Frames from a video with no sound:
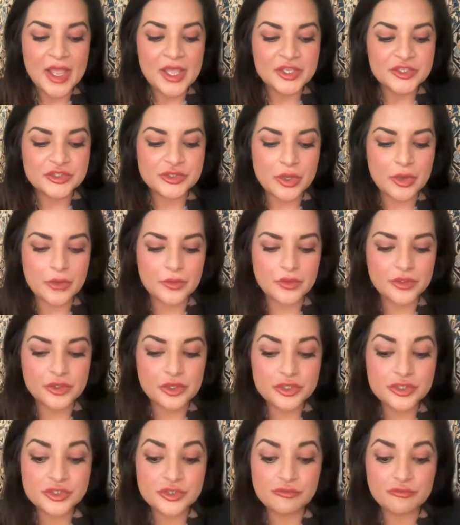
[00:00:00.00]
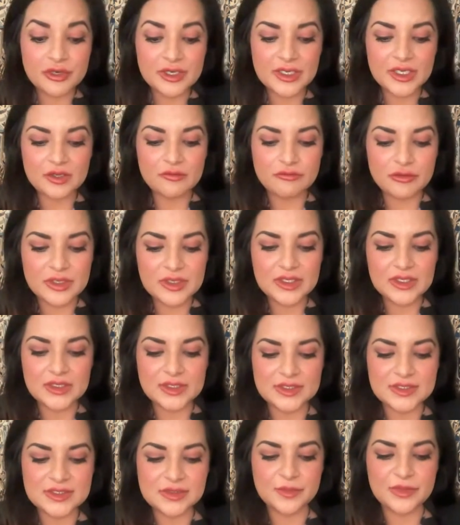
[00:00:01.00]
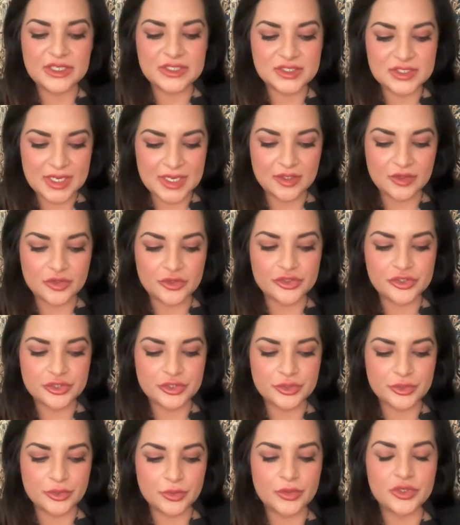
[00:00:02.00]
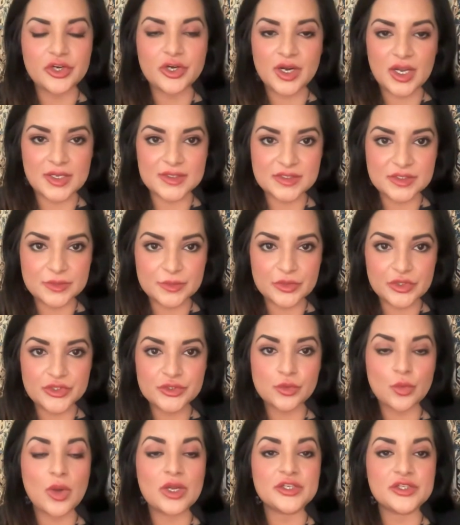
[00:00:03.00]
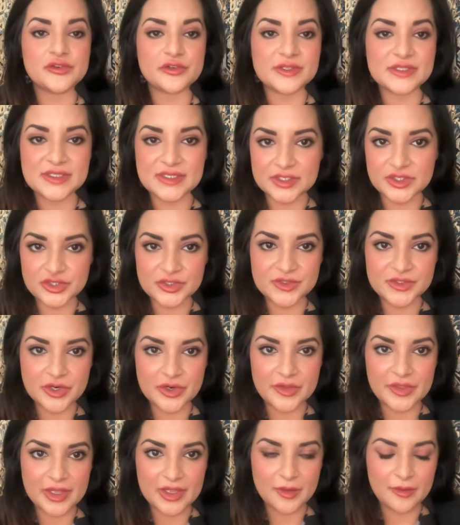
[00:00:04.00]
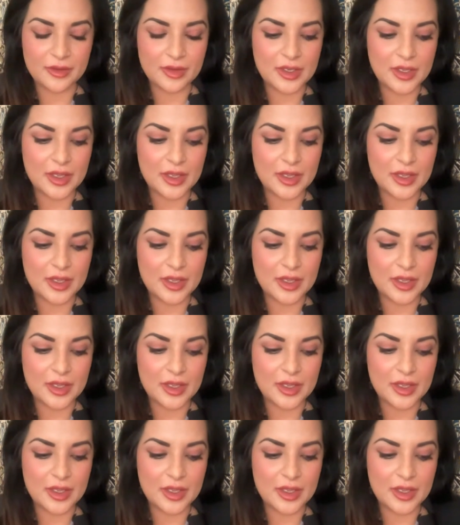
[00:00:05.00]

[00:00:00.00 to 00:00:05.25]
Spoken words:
So your screening really needs to be tailored to your customers. What jurisdictions are they